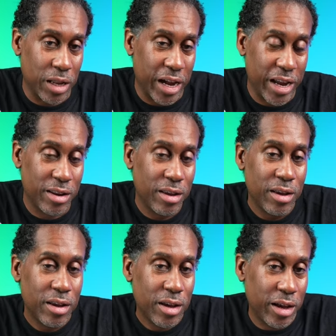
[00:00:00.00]
light.
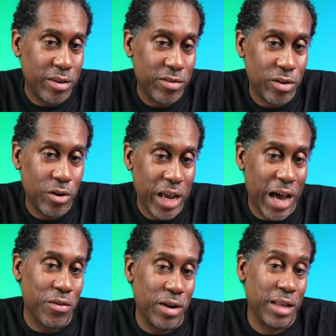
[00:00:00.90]
And so
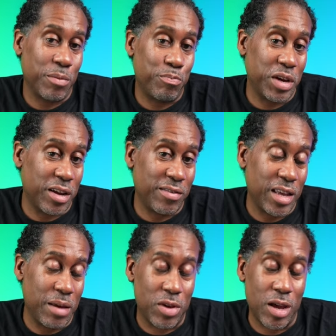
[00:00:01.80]
yeah, they're not the biggest
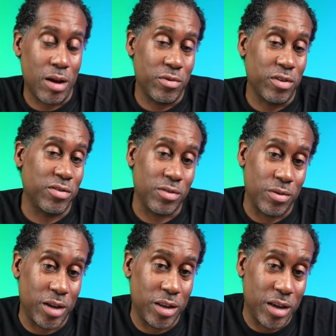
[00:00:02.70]
name cameras
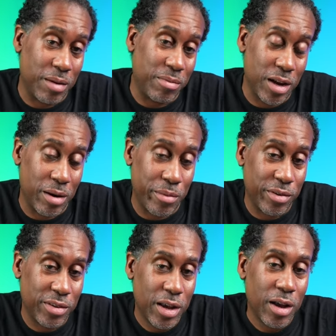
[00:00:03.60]
or any name
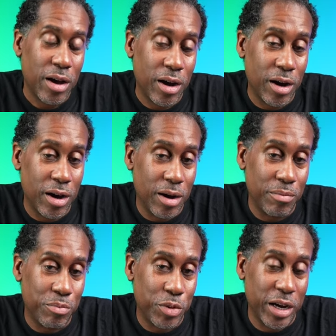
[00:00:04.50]
cameras,
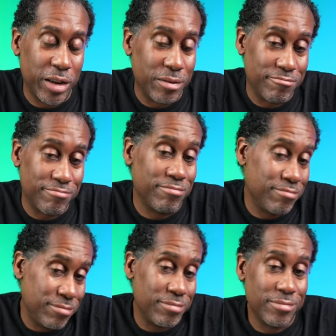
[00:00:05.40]
um, but
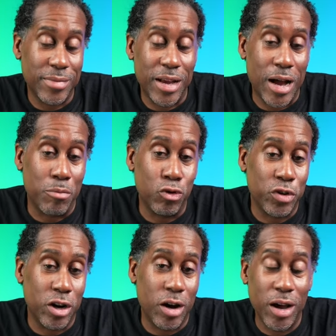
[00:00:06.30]
I'm
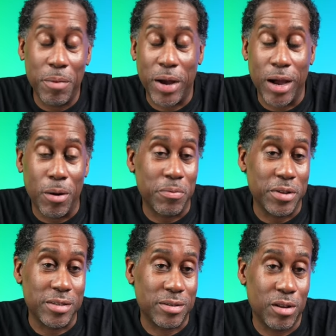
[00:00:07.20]
moving on up, I
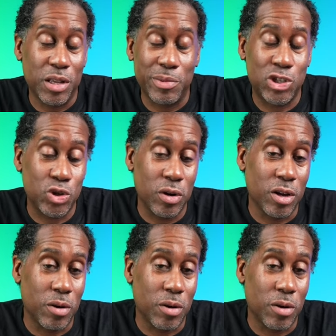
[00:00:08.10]
hopefully, slowly but surely.